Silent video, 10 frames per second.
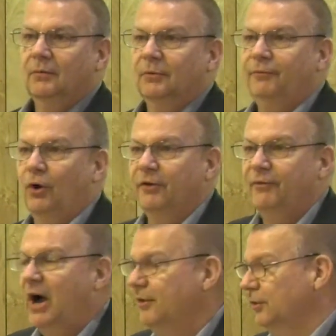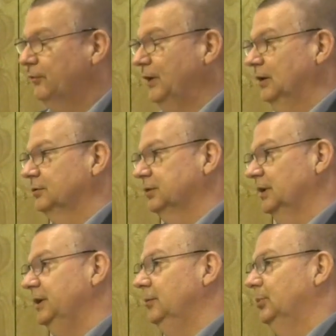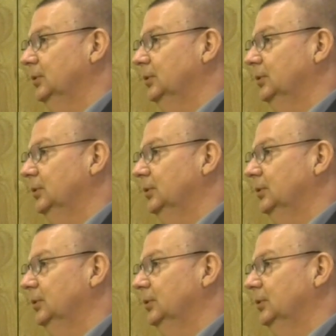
before the fathers fell asleep.